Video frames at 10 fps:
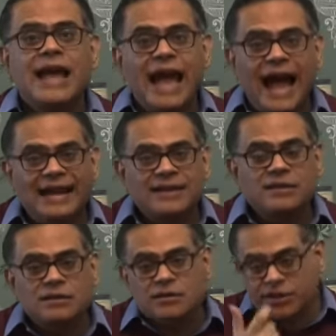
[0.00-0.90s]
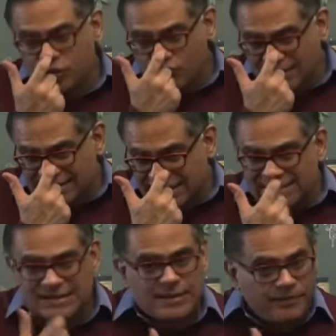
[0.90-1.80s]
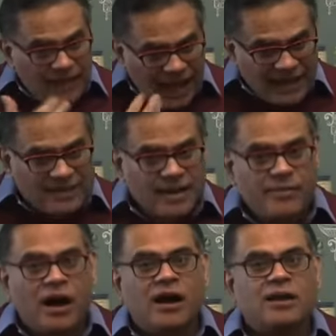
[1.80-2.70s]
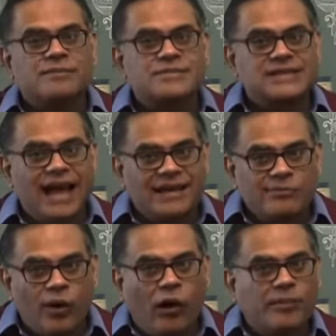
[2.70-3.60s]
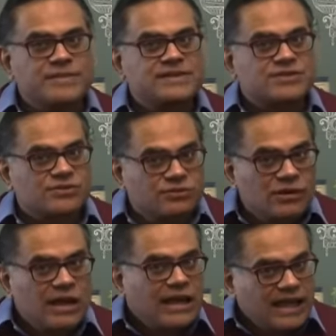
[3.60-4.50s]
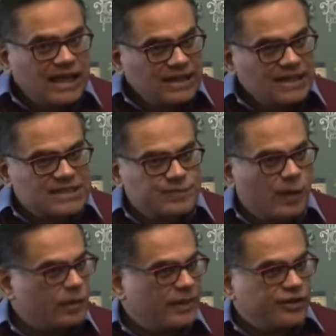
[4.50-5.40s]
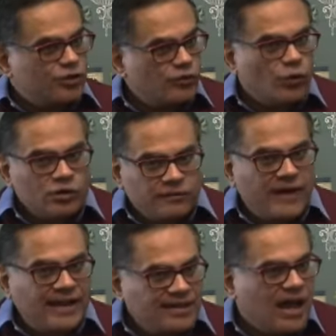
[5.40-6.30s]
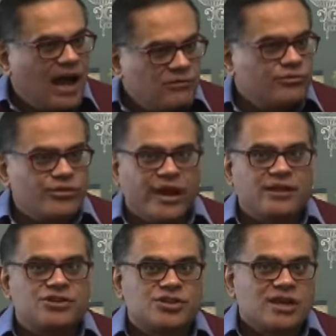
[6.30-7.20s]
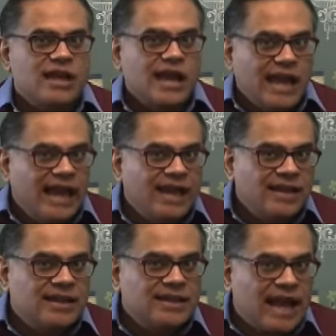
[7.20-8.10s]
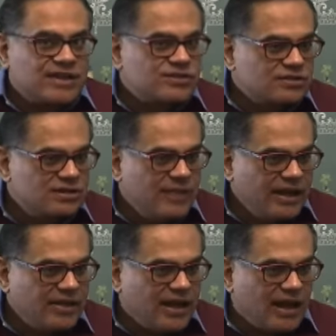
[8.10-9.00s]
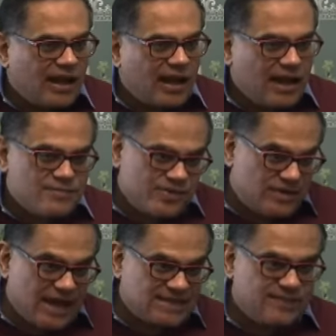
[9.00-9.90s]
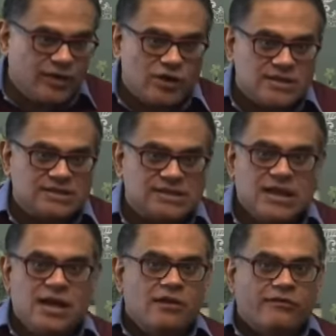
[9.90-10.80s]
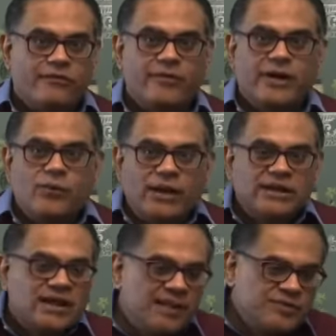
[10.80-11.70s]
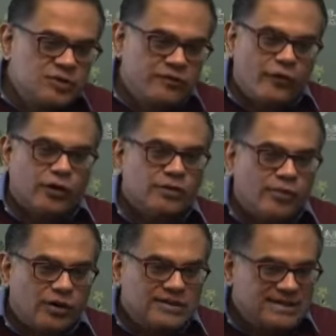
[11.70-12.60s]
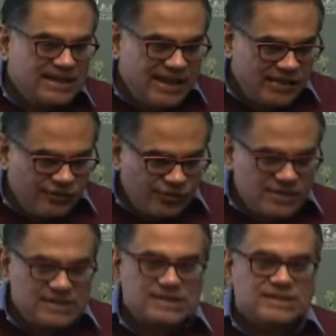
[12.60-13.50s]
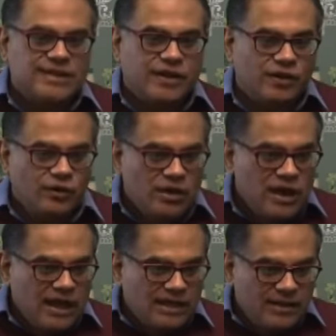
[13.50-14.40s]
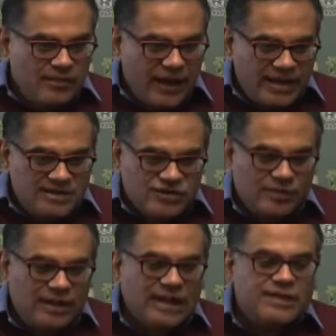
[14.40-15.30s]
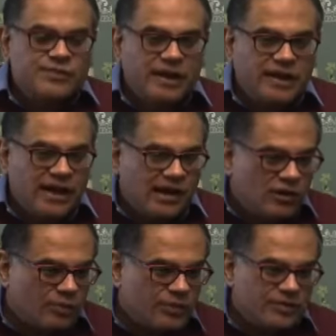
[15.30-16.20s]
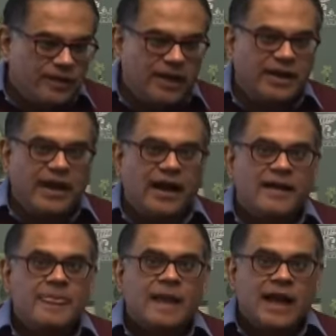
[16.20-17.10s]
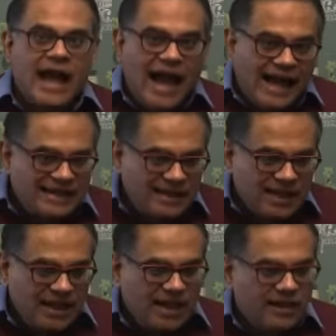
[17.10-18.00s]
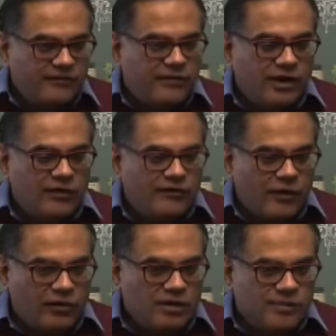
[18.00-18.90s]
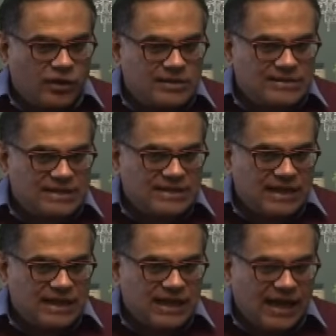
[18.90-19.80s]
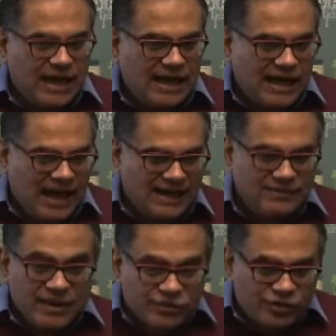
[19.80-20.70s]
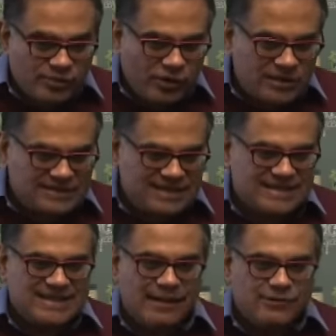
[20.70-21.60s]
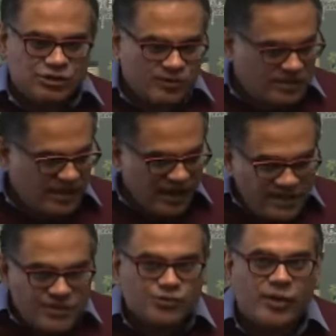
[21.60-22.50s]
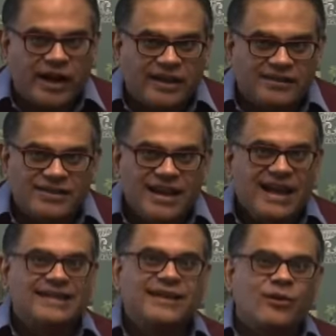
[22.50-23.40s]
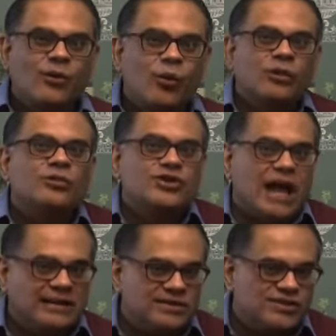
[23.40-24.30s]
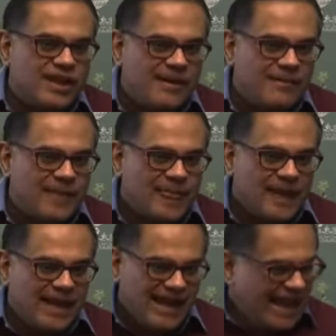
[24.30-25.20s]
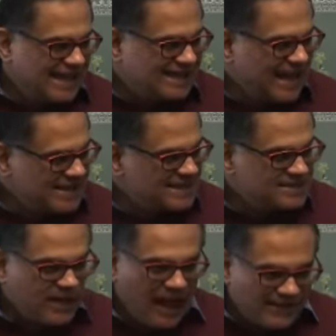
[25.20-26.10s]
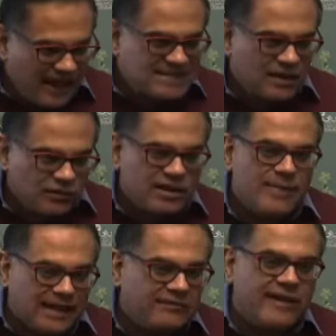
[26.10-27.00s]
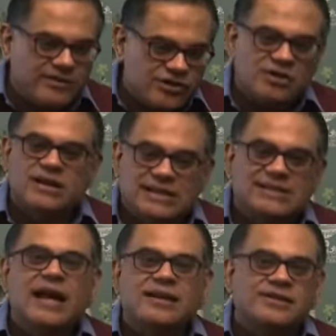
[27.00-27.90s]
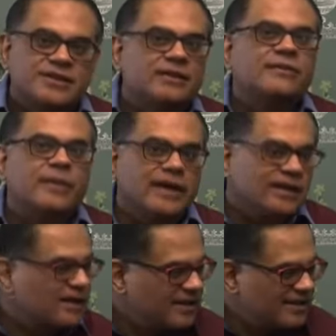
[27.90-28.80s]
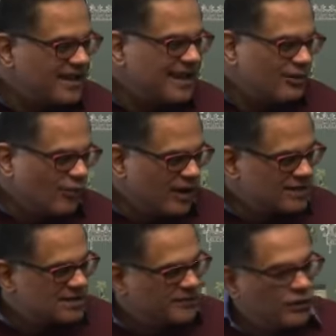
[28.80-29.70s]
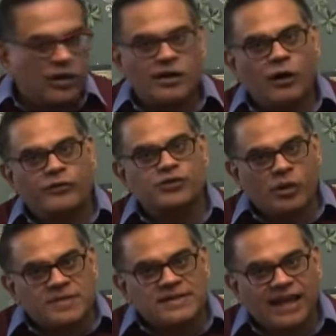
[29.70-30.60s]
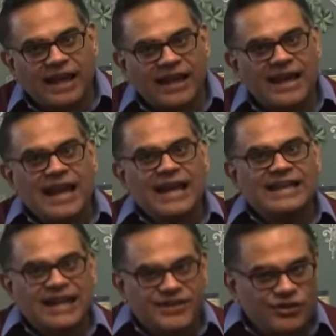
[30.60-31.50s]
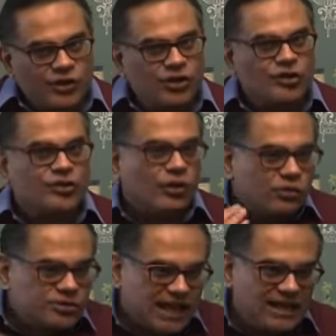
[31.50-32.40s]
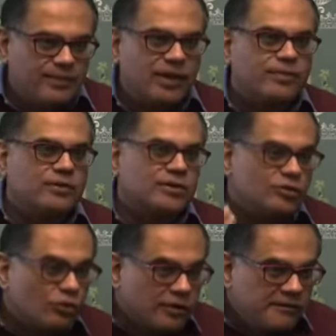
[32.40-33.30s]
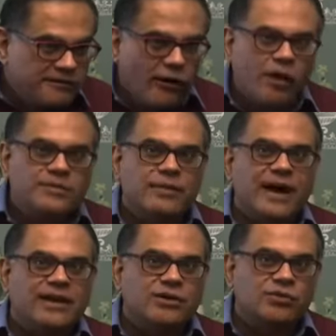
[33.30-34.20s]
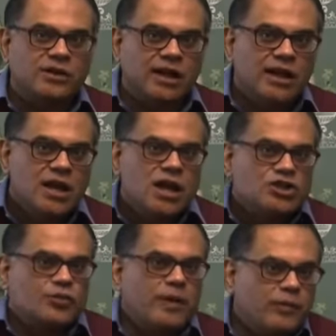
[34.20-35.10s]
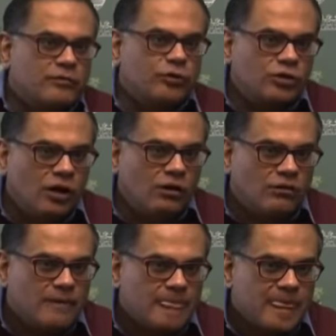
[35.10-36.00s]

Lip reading: And the US is supplying them arms and bombs to kill these people, but you won't find the outrage in the national media. That's because when it comes to foreign policy interests, you know, the mainstream elite media, corporate media, and the foreign policy and military policy establishment are intertwined. They don't want to challenge them, and that is, and that's how they manufacture consent. In the words of Chomsky, that, you know, you don't tell people, you don't inform them adequately, so people won't know.